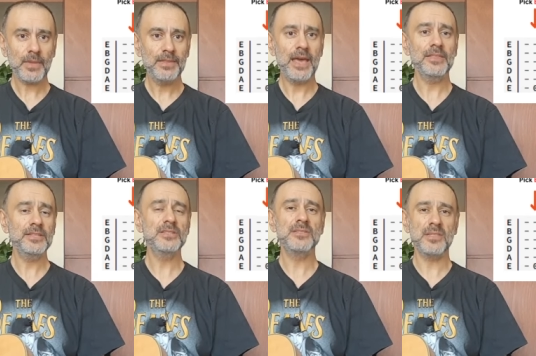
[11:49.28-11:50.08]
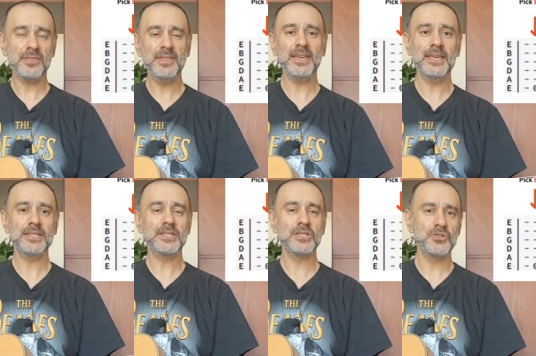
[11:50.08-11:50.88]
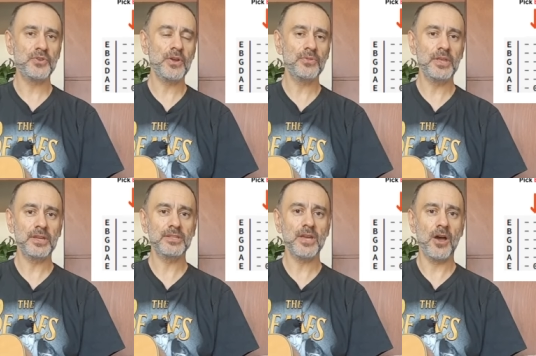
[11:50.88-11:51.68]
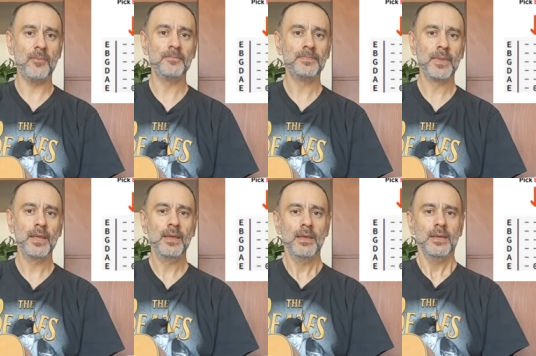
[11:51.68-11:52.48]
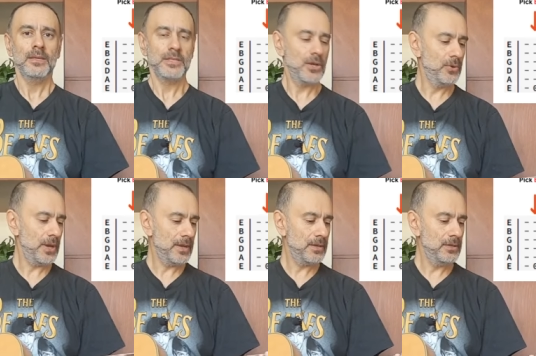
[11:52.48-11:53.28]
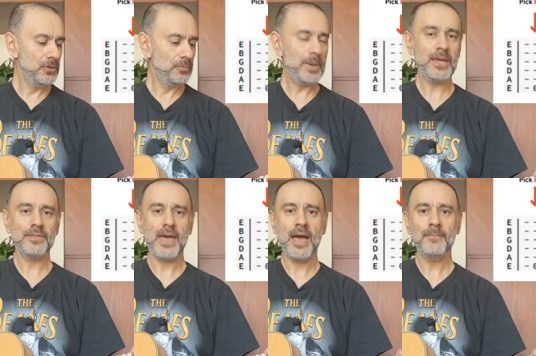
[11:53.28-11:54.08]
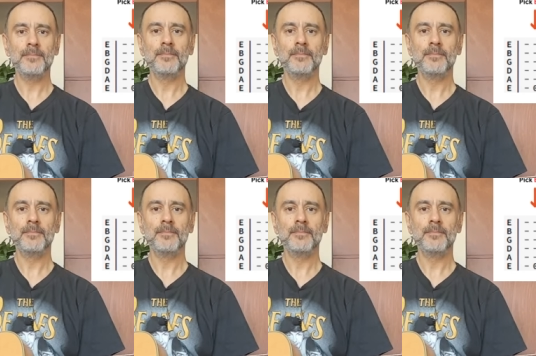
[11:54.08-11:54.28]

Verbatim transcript: Now this is the thickest string on the guitar. So you'll pick that